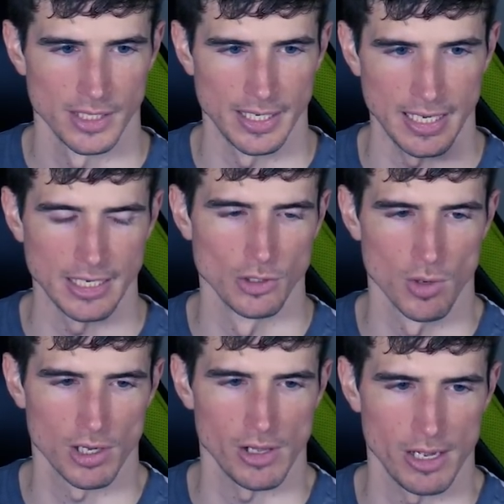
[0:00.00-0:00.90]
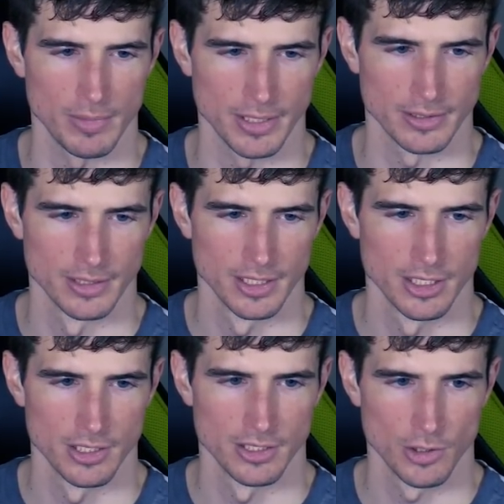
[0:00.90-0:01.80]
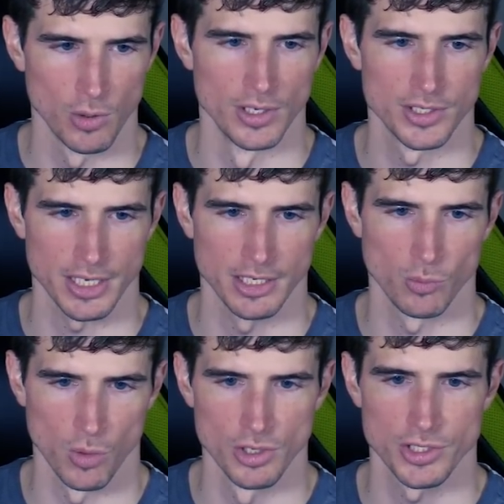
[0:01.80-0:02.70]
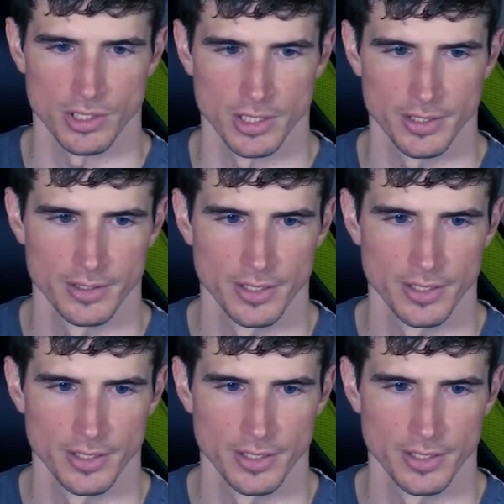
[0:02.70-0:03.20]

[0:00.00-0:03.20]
An indoor climbing quiz I did worse on.